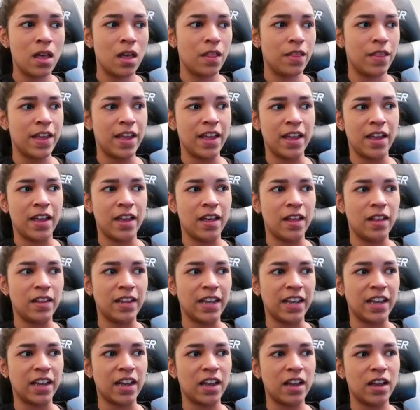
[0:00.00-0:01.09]
They
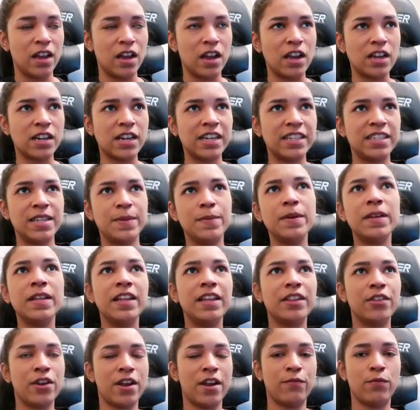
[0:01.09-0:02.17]
like, I typically
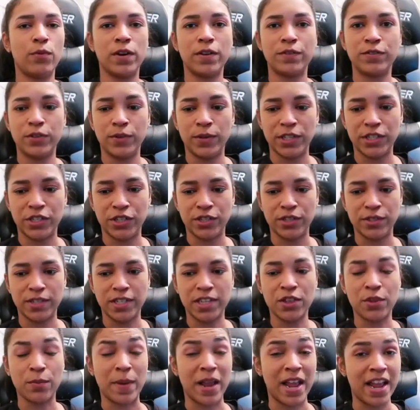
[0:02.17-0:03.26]
either have one of two issues.
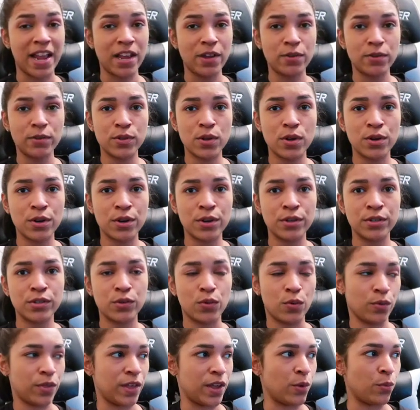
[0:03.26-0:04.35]
Either my ankles hurt
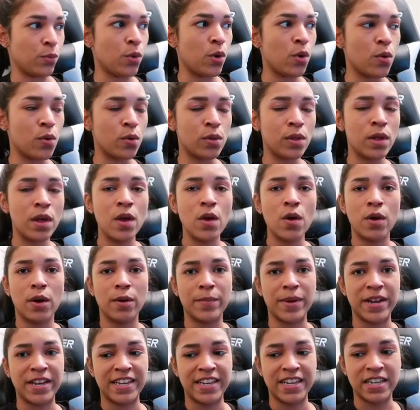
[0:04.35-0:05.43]
or they roll, or
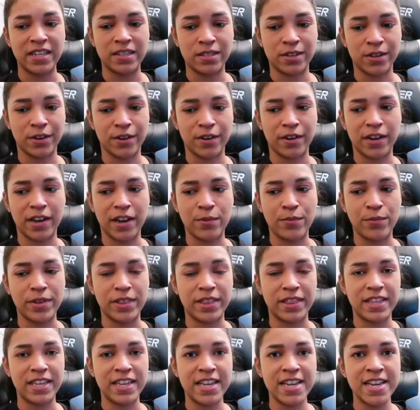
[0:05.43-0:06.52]
my knees hurt. And
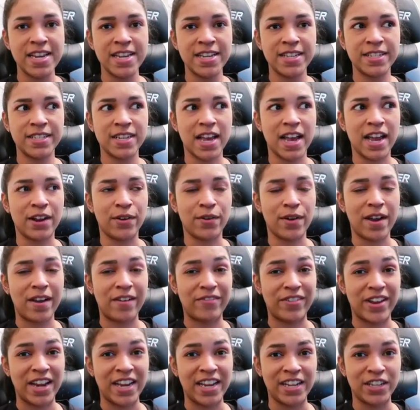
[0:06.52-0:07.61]
with these, I don't
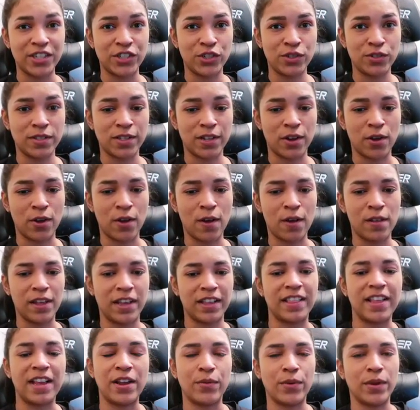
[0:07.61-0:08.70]
have any issues at all. Like,
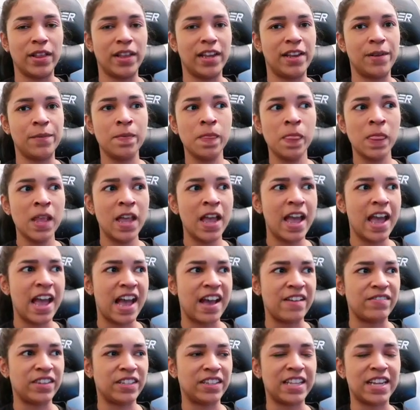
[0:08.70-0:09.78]
they really
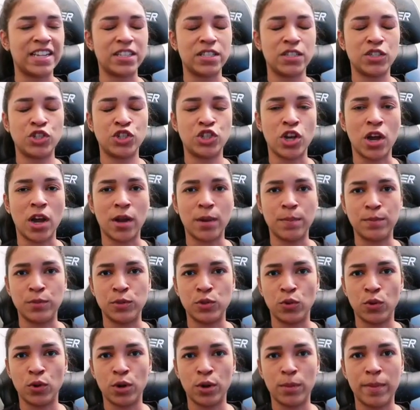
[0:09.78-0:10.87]
have like that shock
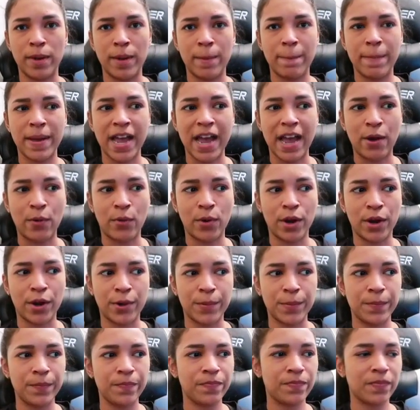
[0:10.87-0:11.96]
absorb
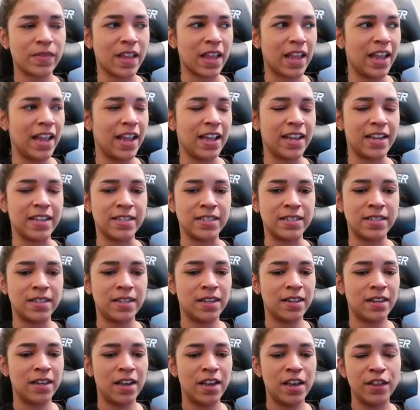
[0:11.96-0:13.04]
power, and
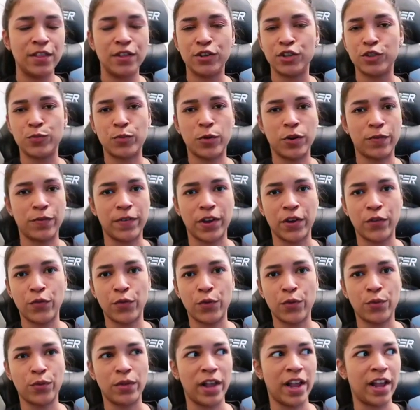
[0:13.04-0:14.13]
they're just perfect
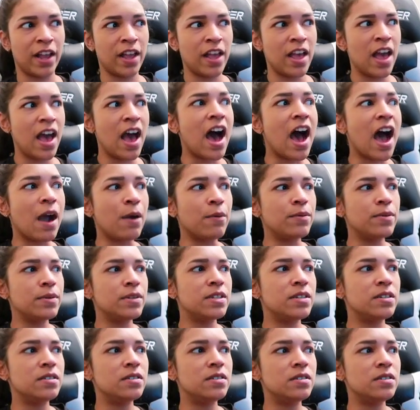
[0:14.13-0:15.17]
for like, I would